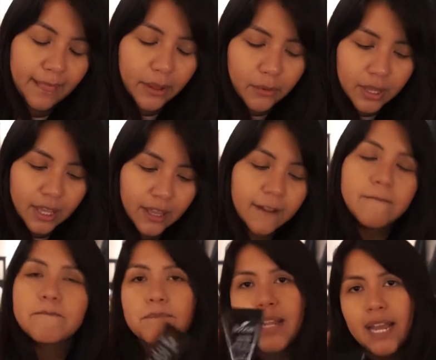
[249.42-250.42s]
Okay,
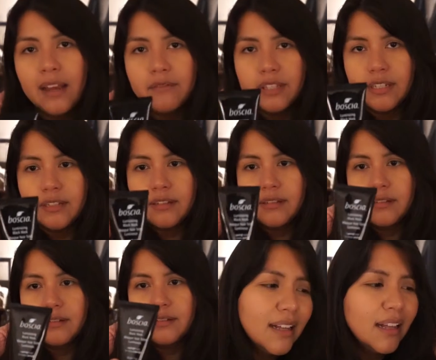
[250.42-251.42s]
I have
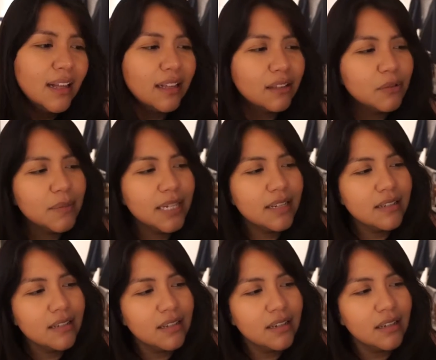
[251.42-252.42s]
this.
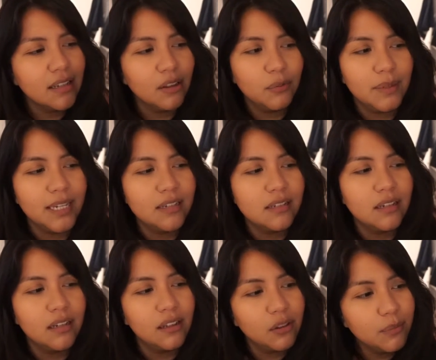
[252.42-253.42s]
Illuminating, illuminating,
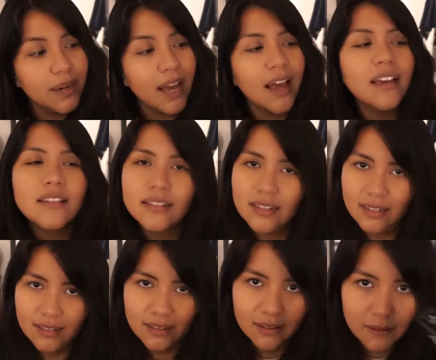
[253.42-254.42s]

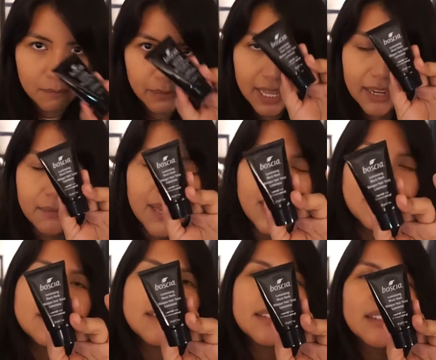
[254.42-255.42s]
illuminizing Black
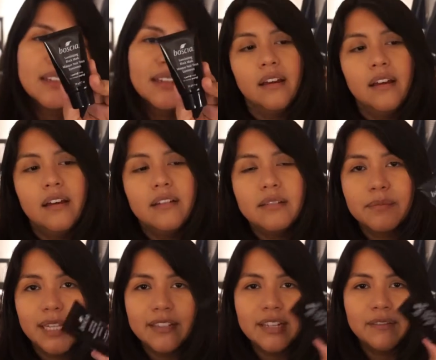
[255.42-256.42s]
Mask. So I'm
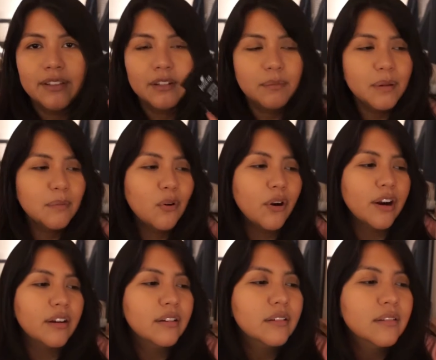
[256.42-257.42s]
glad to have a little bit more.